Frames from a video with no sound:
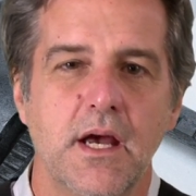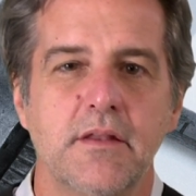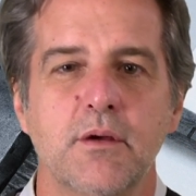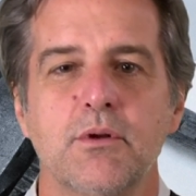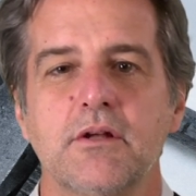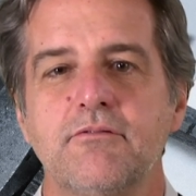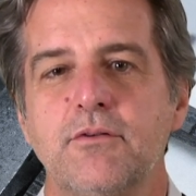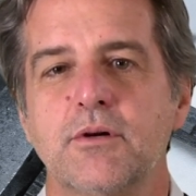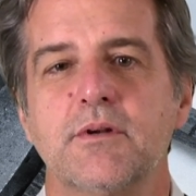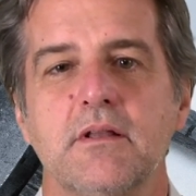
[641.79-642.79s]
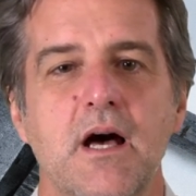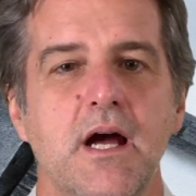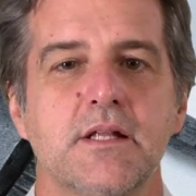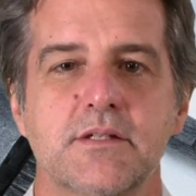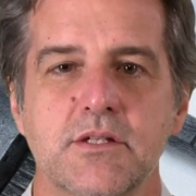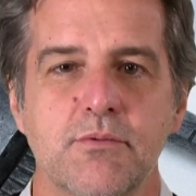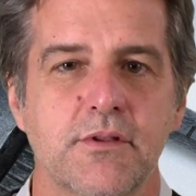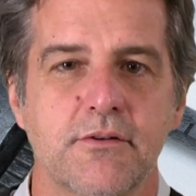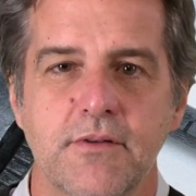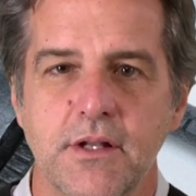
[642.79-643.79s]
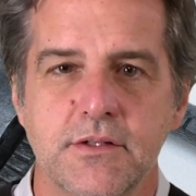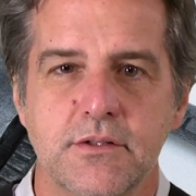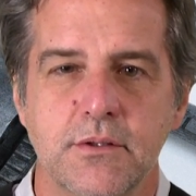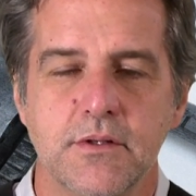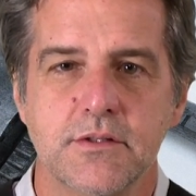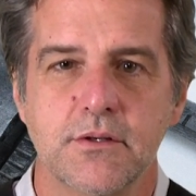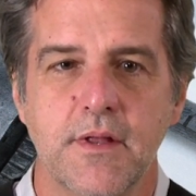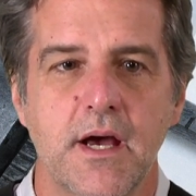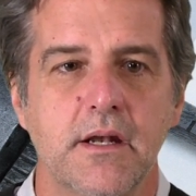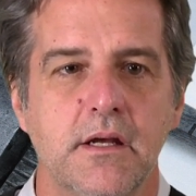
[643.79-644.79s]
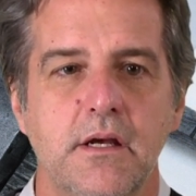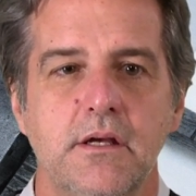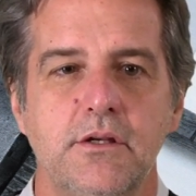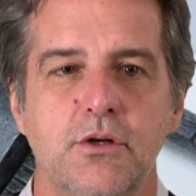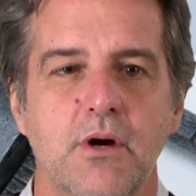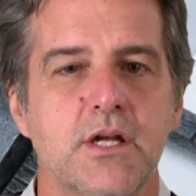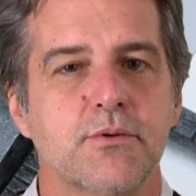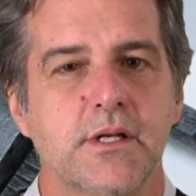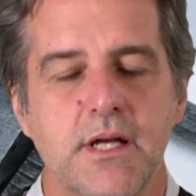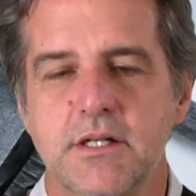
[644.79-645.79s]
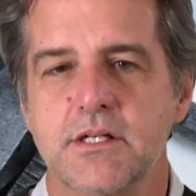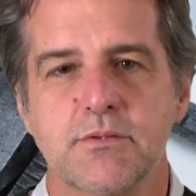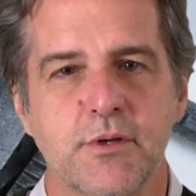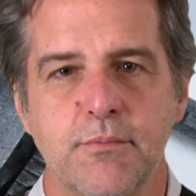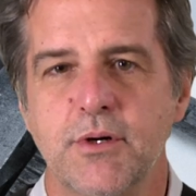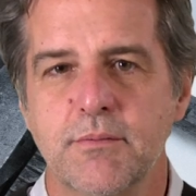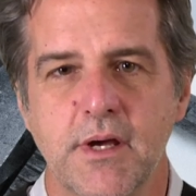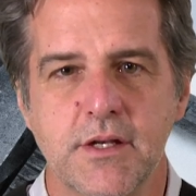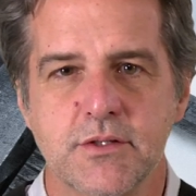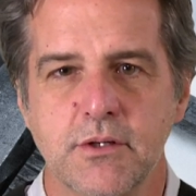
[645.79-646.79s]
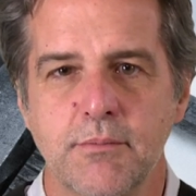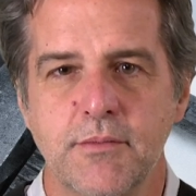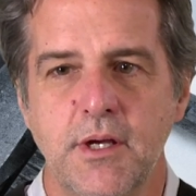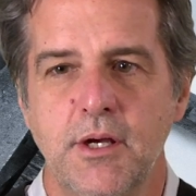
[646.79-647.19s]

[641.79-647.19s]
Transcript: and they will have formed alliances with their fellow students, so that you graduate not just with a book manuscript,